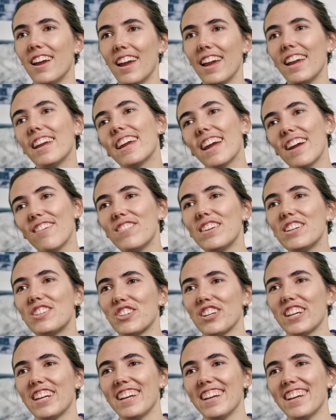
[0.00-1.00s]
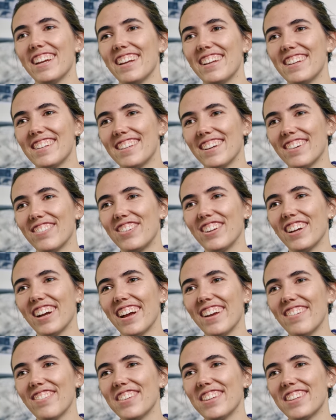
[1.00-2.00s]
It can be tricky
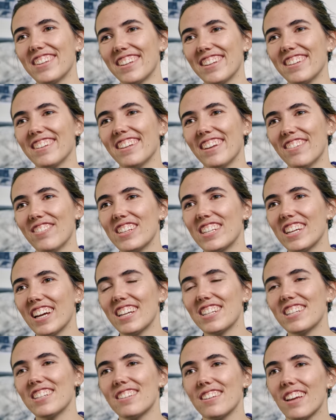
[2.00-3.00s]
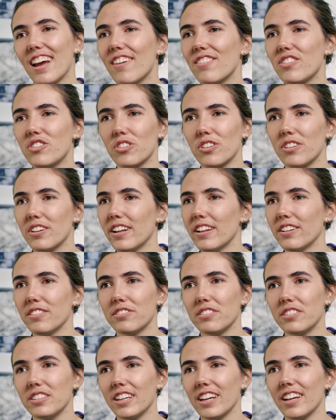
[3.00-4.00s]
sometimes, limitations. I haven't drawn an
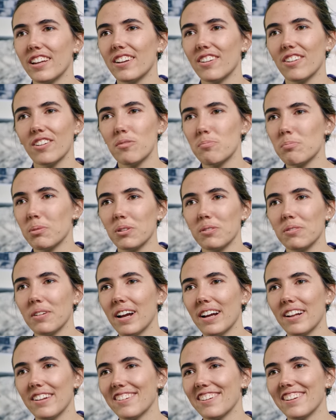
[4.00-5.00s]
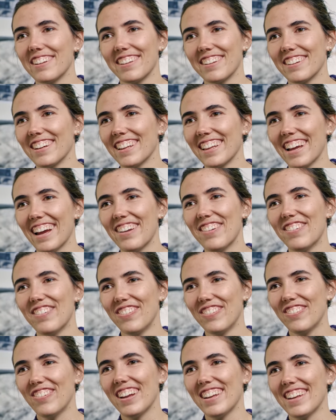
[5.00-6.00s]
elephant yet, or a blue whale, or anything like that.
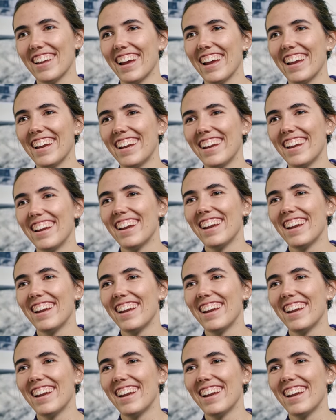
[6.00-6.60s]
One day